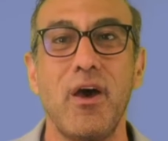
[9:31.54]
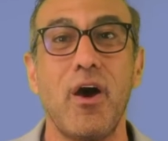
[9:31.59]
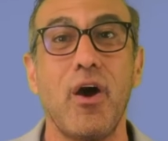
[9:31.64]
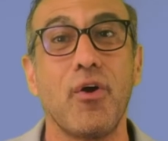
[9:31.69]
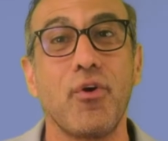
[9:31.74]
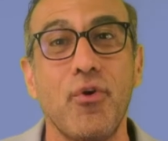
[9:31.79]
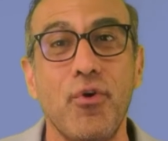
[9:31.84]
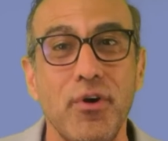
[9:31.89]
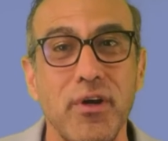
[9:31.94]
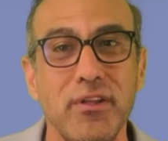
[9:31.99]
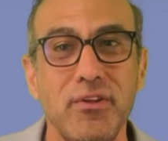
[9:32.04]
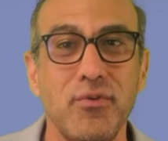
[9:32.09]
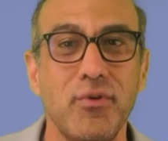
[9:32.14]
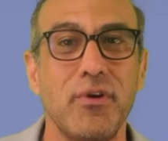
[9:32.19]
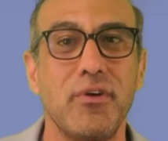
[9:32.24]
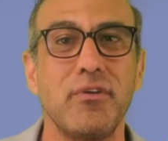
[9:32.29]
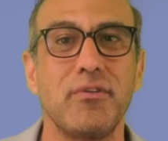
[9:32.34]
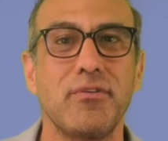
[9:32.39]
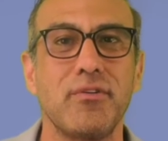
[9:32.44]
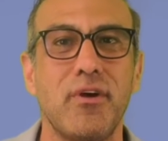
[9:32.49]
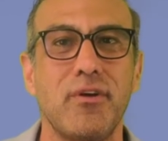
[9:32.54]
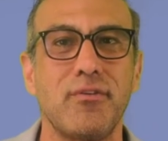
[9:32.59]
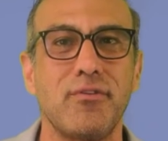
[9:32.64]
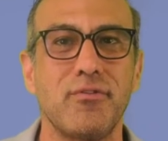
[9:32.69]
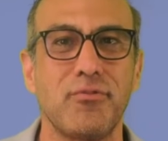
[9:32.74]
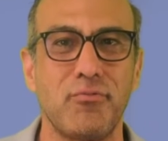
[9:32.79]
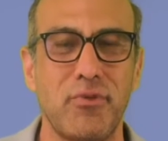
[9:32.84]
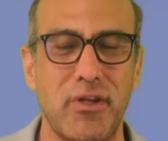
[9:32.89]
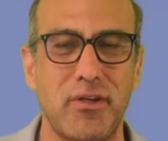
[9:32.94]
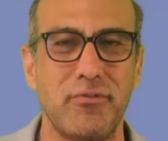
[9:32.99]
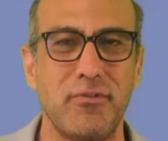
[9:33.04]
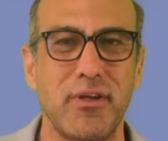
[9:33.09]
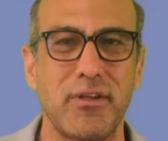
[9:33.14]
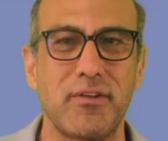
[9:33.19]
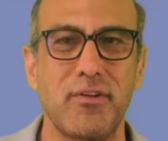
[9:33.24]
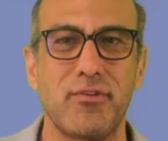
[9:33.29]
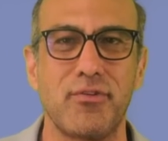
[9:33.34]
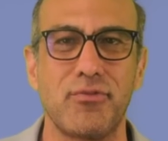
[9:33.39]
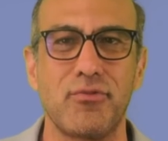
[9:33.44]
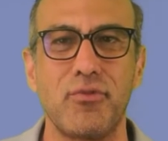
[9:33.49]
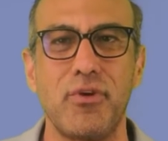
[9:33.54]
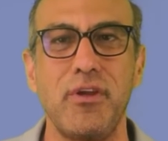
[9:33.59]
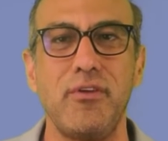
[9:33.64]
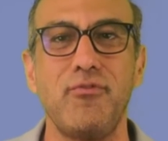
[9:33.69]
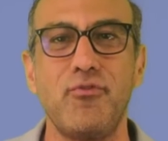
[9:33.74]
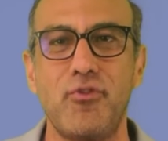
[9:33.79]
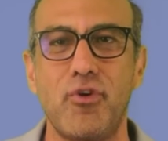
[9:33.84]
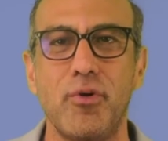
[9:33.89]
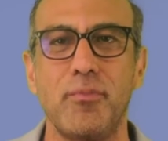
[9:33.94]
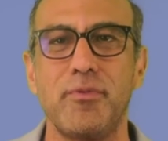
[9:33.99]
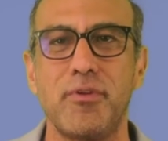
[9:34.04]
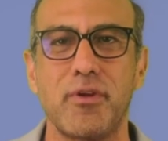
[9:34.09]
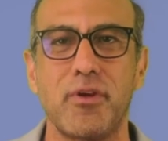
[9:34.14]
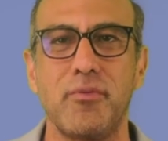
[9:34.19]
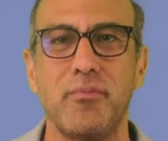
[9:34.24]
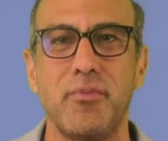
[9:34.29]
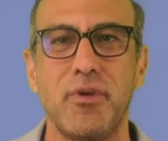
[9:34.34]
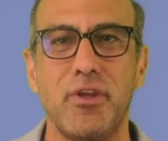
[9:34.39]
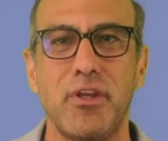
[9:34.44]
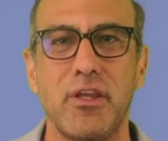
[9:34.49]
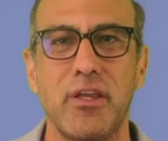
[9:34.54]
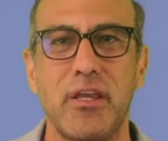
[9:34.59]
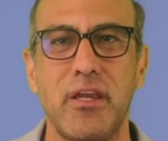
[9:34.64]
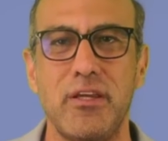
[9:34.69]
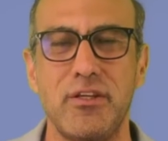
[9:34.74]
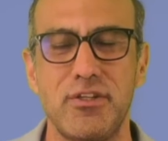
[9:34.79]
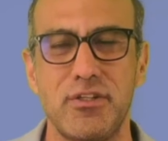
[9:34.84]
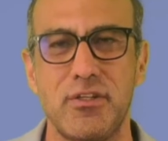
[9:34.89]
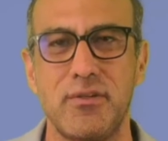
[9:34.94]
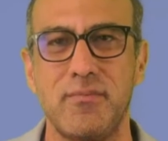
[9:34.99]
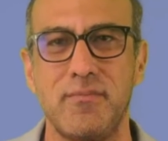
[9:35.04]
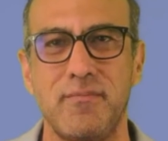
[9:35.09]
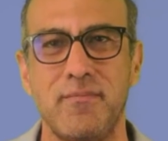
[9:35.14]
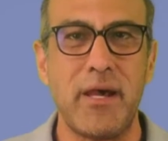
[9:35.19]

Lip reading: According to Aristotle's rhetoric, there's 3 forms of communication.